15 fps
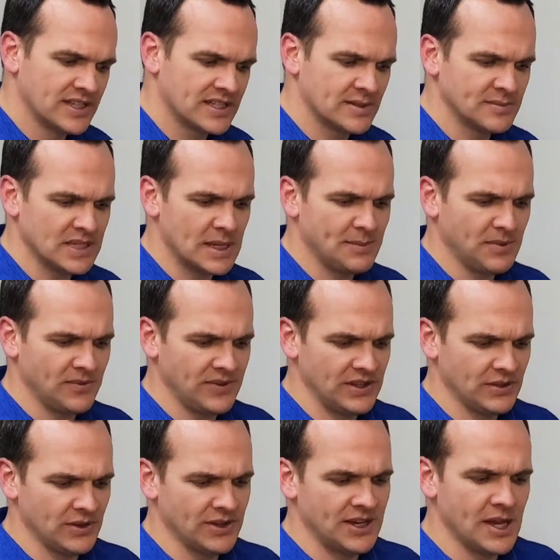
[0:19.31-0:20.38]
some type of
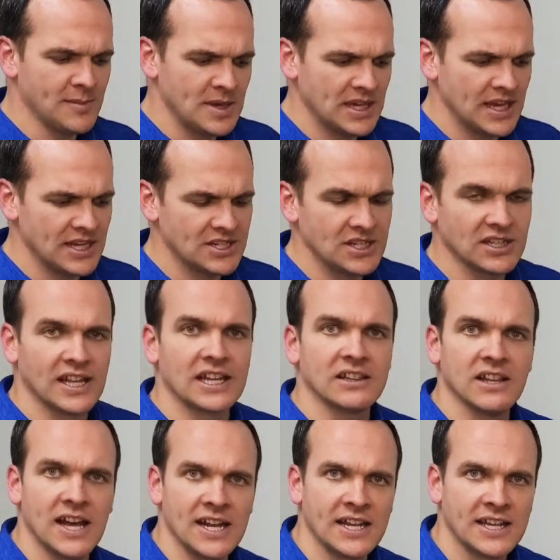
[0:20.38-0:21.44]
either a numbing agent like
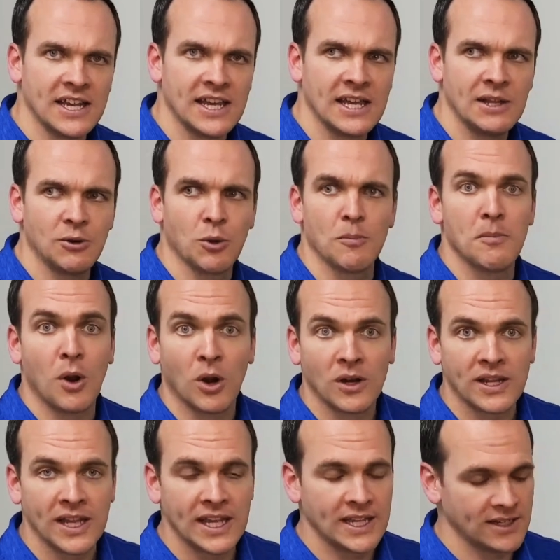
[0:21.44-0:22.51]
lidocaine or
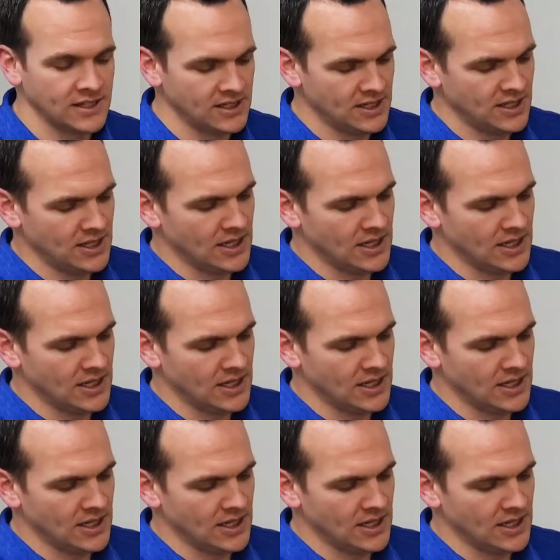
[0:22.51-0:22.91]
marcaine,